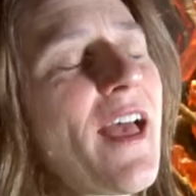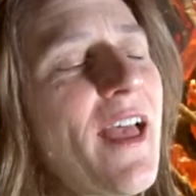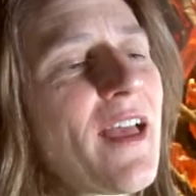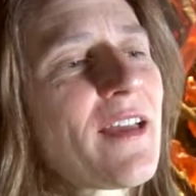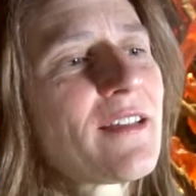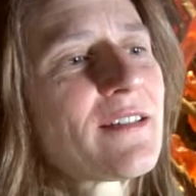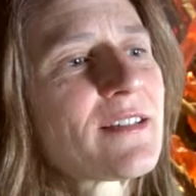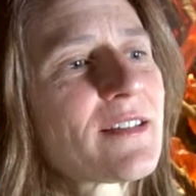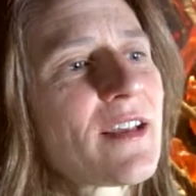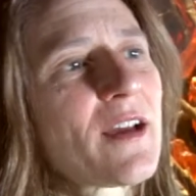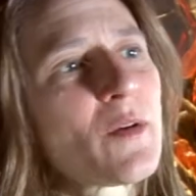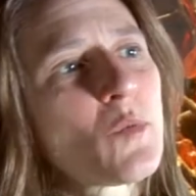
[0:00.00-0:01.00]

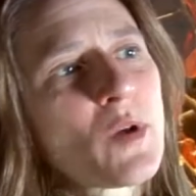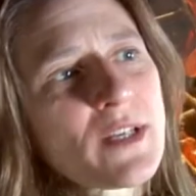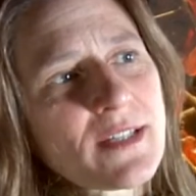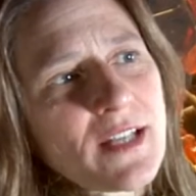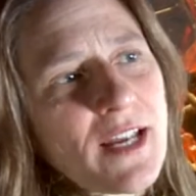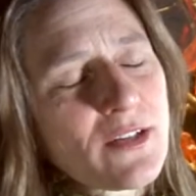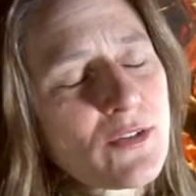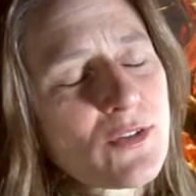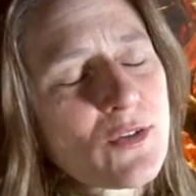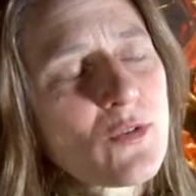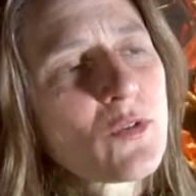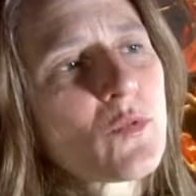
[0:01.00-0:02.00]
and uh, one is titled
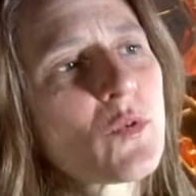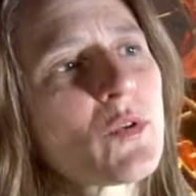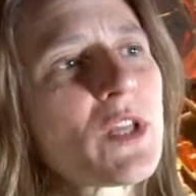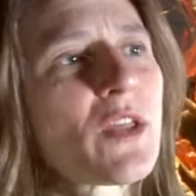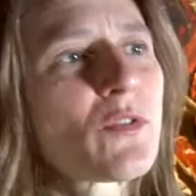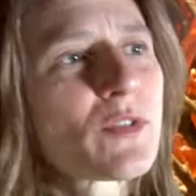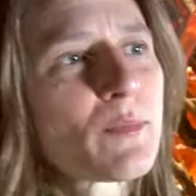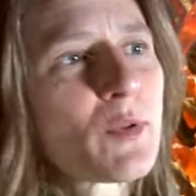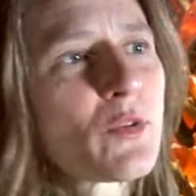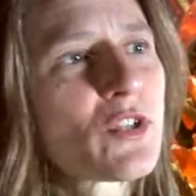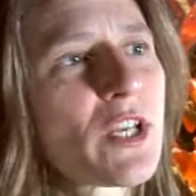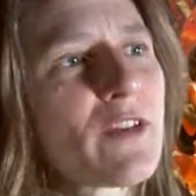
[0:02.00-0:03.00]
Zugunruh and the other is
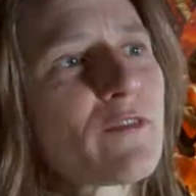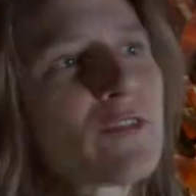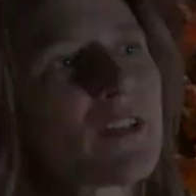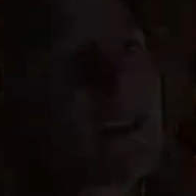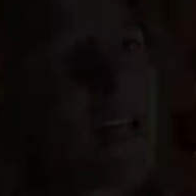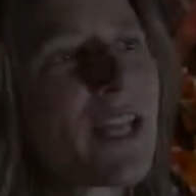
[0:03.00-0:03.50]
Blue Shift.